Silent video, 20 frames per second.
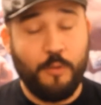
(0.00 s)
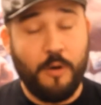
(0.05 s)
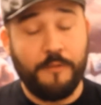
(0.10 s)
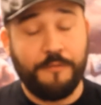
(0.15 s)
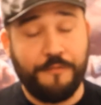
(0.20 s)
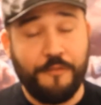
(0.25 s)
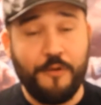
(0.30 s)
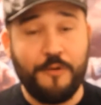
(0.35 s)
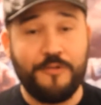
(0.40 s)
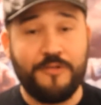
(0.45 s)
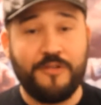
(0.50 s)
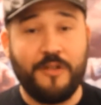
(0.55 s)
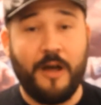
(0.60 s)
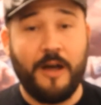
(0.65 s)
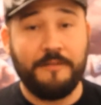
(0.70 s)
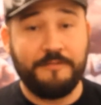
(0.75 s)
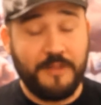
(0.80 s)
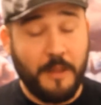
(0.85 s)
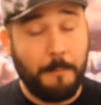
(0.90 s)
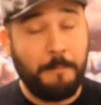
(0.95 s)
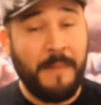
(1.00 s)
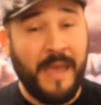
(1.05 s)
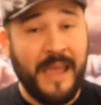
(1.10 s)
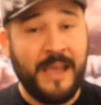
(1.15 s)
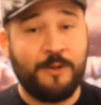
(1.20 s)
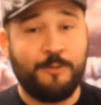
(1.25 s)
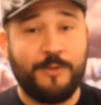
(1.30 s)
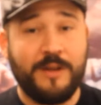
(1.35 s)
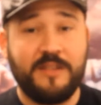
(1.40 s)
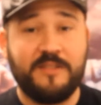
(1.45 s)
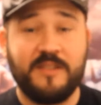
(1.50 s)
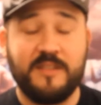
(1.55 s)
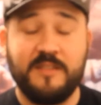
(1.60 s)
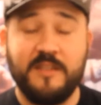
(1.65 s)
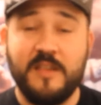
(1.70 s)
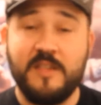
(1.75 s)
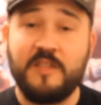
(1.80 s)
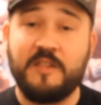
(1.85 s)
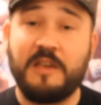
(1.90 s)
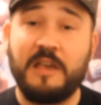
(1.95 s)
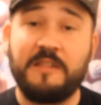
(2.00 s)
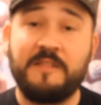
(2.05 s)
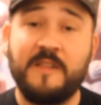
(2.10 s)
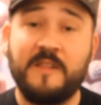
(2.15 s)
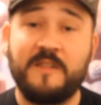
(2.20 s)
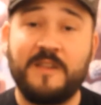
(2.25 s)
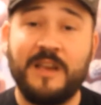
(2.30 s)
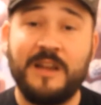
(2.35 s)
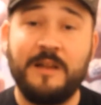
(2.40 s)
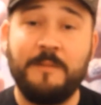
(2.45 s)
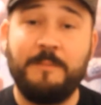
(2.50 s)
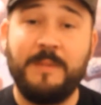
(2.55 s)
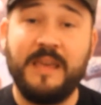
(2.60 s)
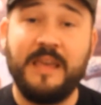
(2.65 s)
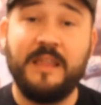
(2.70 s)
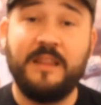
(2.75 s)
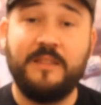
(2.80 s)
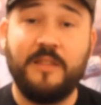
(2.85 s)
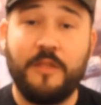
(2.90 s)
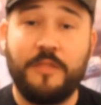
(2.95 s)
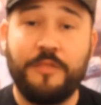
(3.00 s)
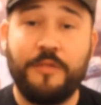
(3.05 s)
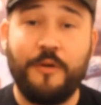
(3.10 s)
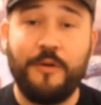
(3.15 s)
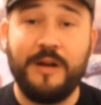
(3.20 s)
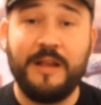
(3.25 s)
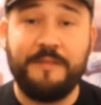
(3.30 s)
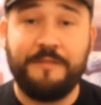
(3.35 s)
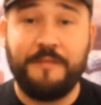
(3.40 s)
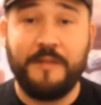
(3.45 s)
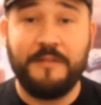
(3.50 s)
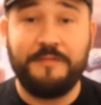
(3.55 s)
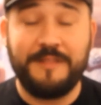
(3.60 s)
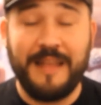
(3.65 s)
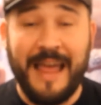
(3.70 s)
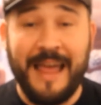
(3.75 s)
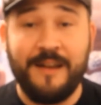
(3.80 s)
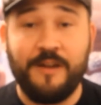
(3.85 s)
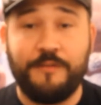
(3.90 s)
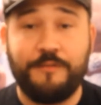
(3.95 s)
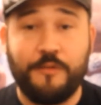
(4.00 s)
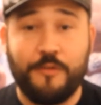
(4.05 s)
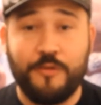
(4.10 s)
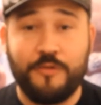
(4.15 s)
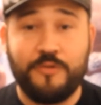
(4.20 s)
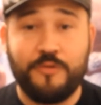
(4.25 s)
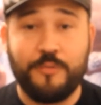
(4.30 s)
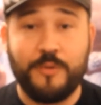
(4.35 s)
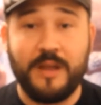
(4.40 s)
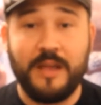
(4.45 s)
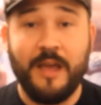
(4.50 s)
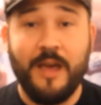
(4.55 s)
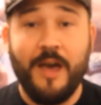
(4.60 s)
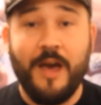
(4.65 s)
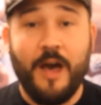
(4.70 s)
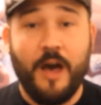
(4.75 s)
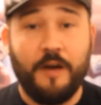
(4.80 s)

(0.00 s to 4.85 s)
Well, first off, the main reason is because it's going to be the 35th anniversary